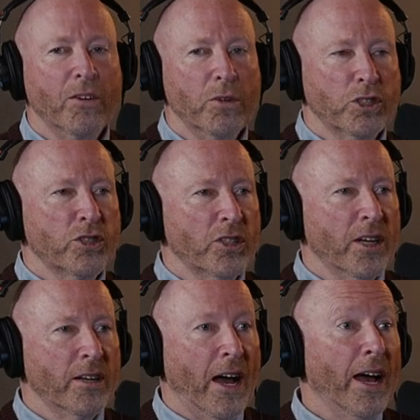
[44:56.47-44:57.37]
which
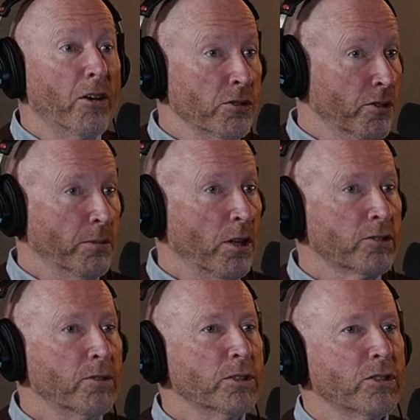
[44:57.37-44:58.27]
uh, I also
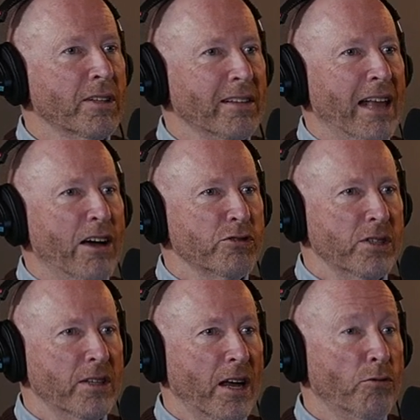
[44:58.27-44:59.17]
belong to, which yeah.
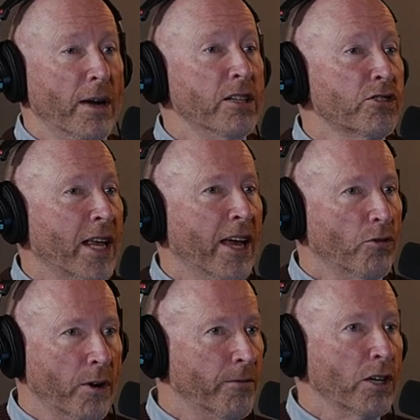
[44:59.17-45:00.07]
allows a, a retina
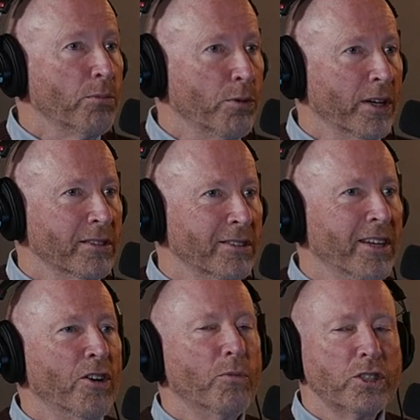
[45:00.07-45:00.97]
scan or a fingerprint, right.